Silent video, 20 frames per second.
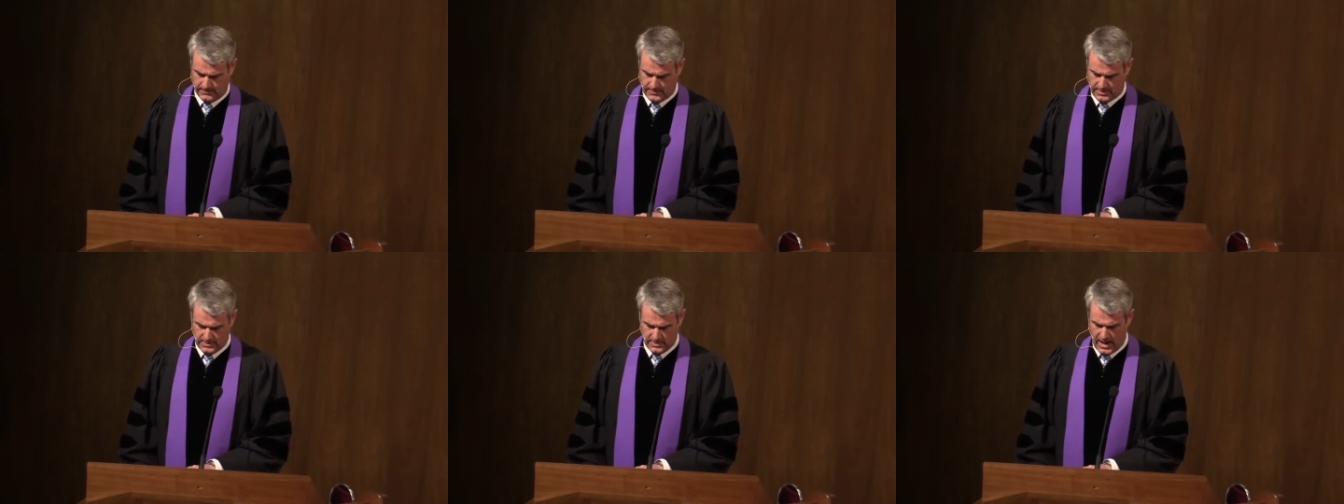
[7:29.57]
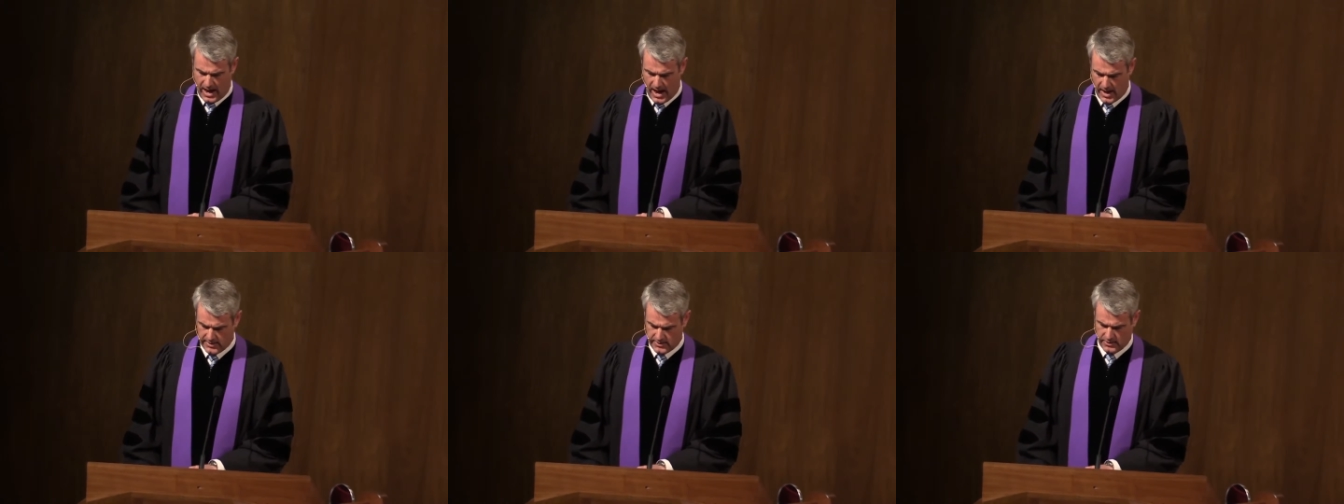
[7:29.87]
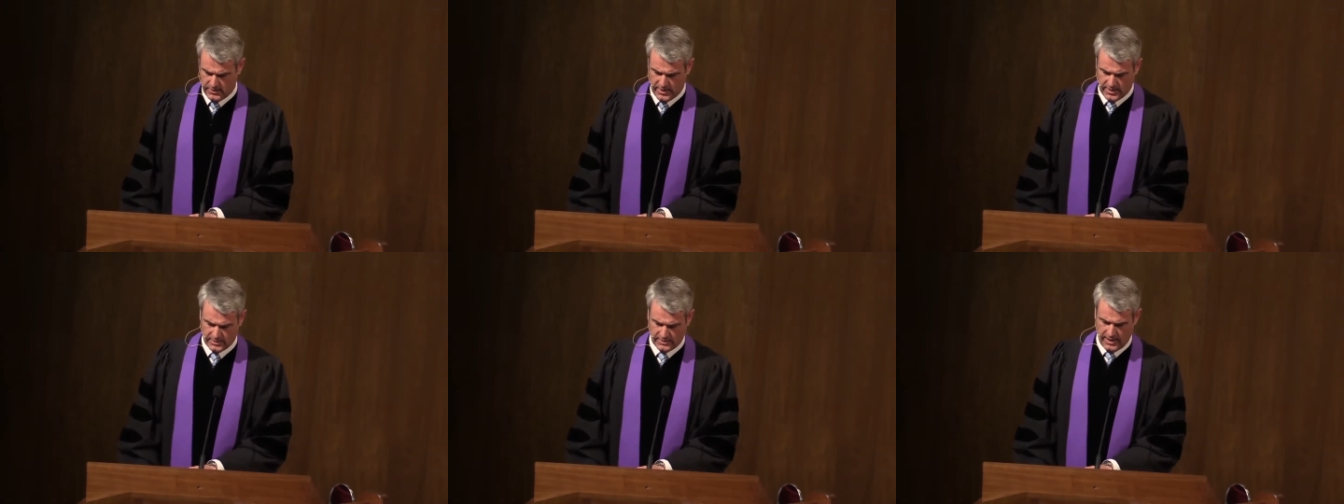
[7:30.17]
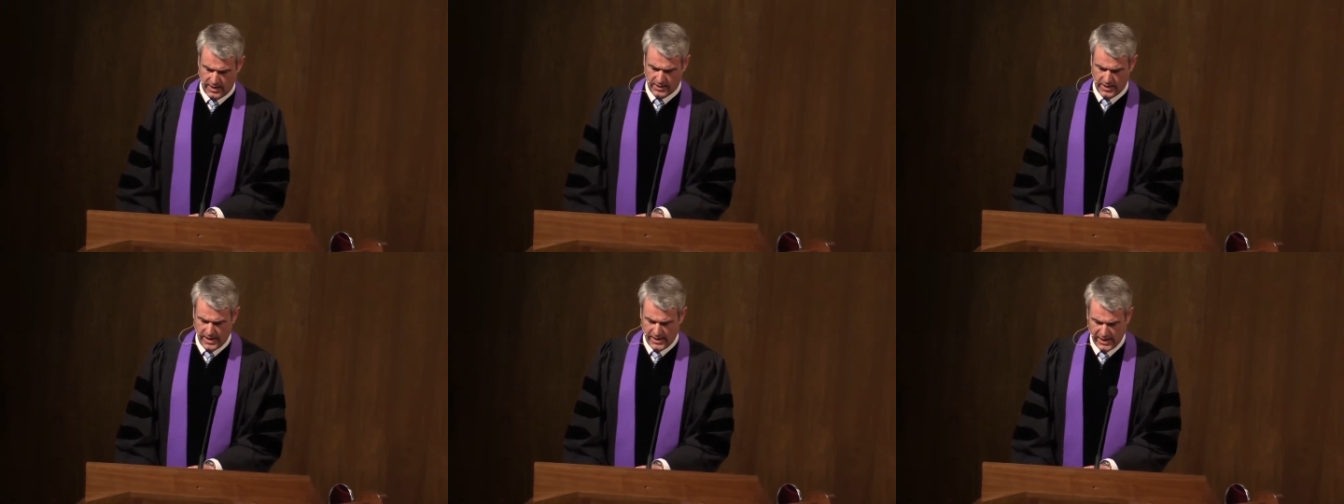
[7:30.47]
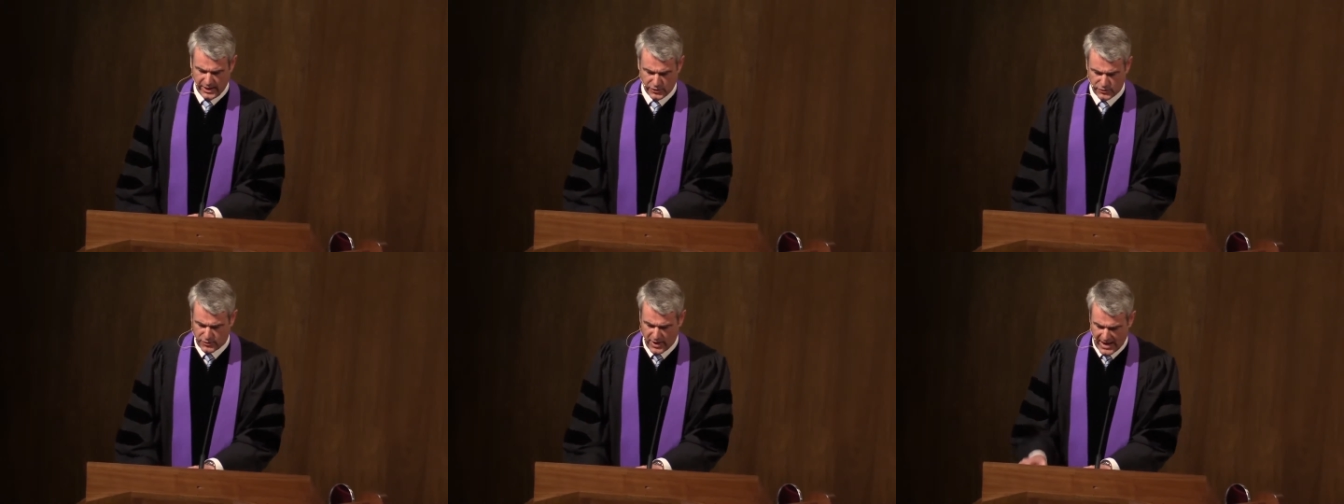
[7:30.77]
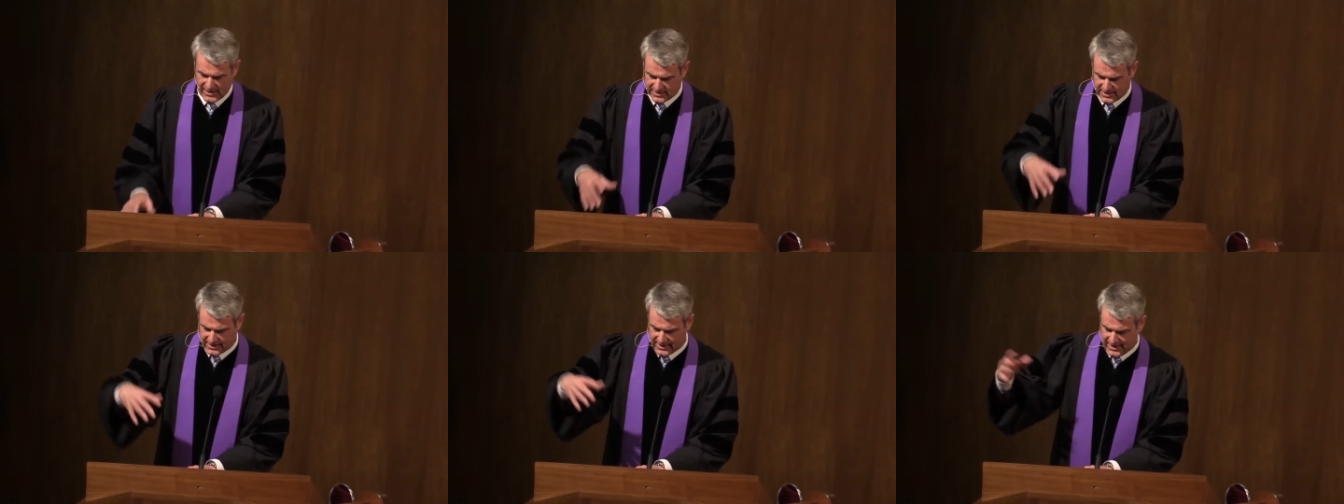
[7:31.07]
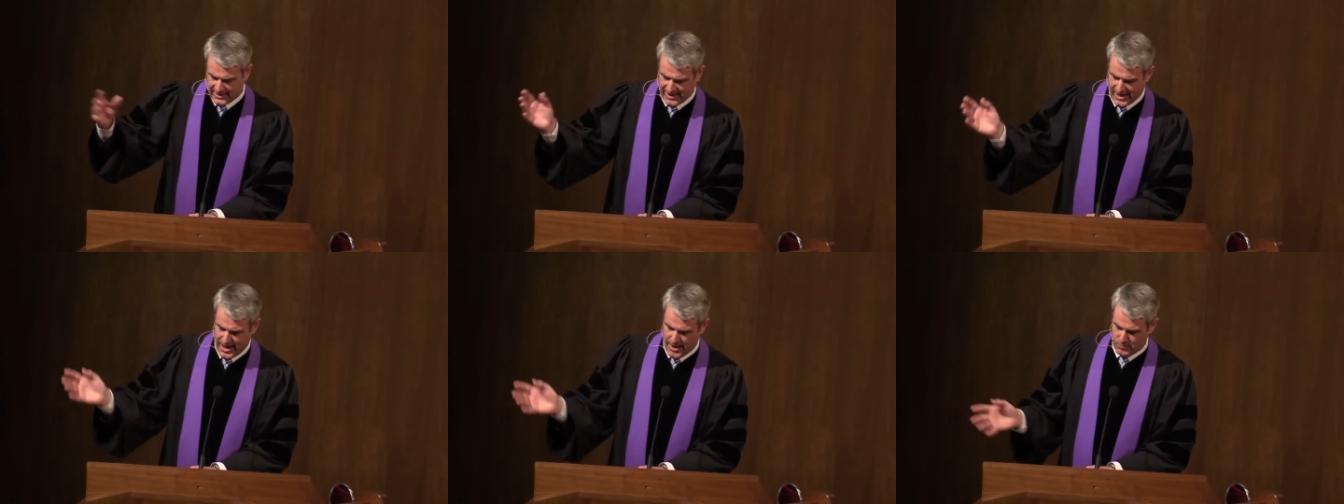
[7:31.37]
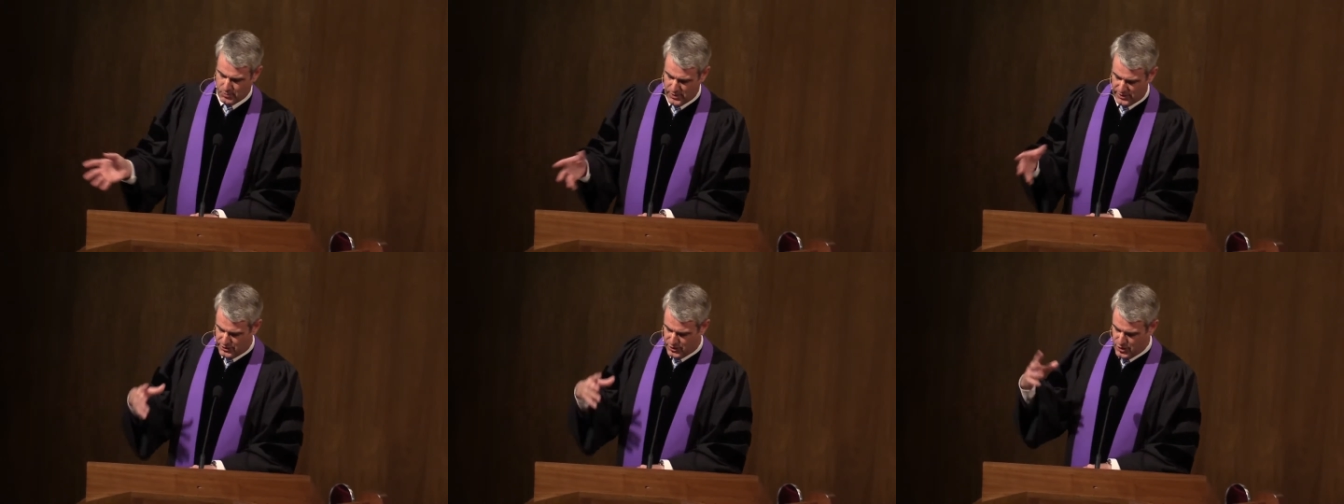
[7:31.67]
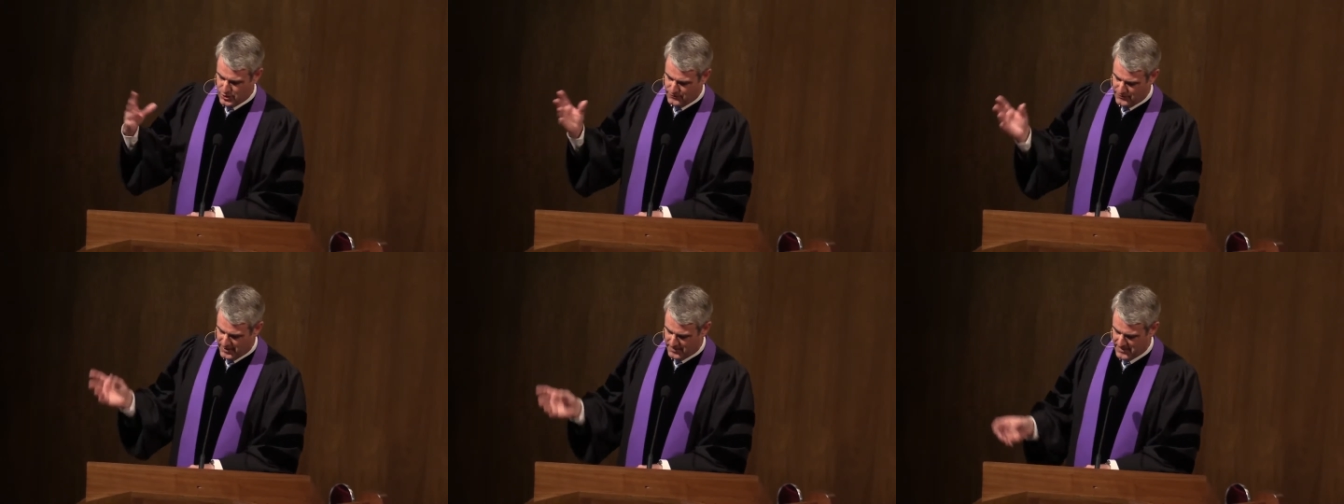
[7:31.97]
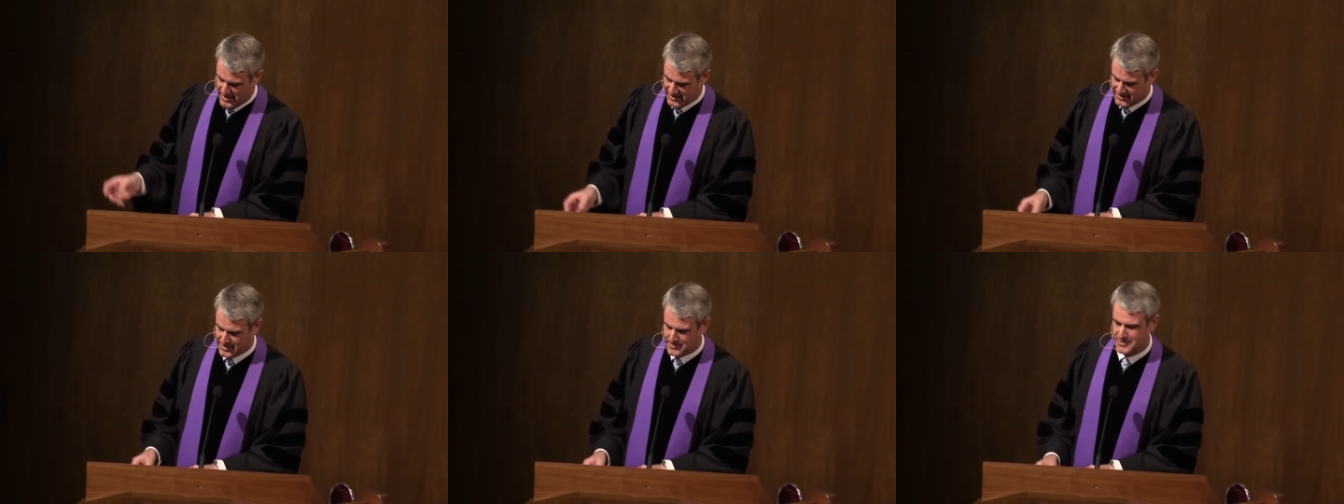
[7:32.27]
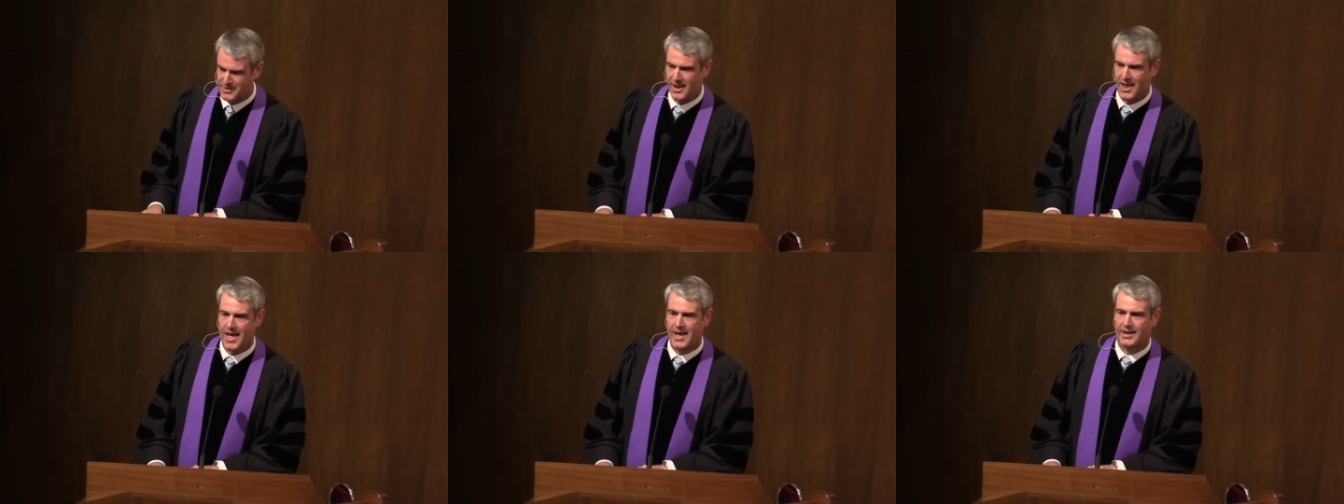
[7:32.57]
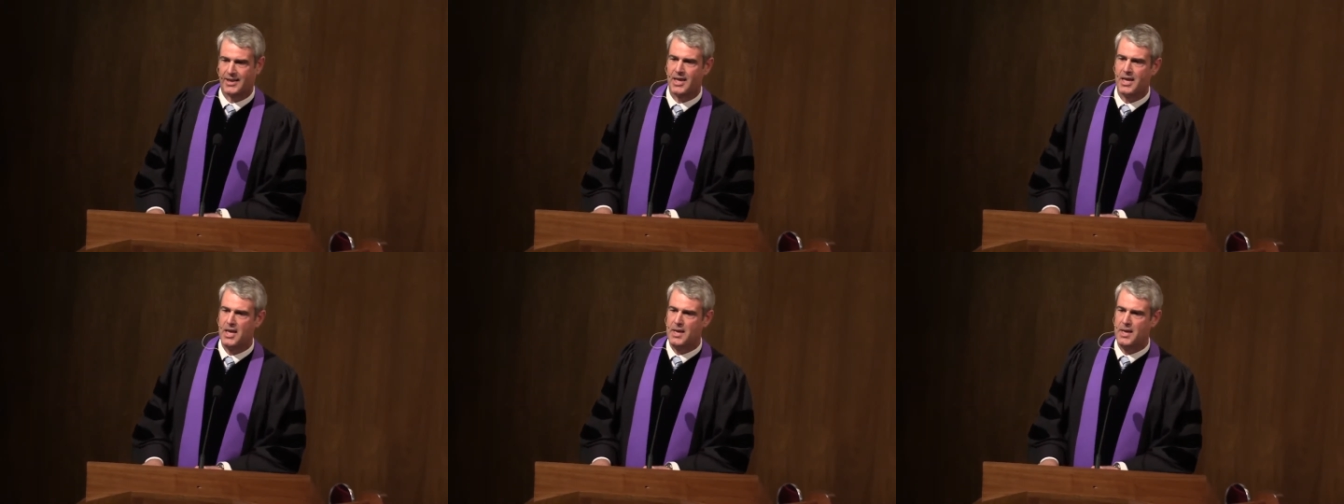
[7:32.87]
Neither is there any dressing it up with euphemisms like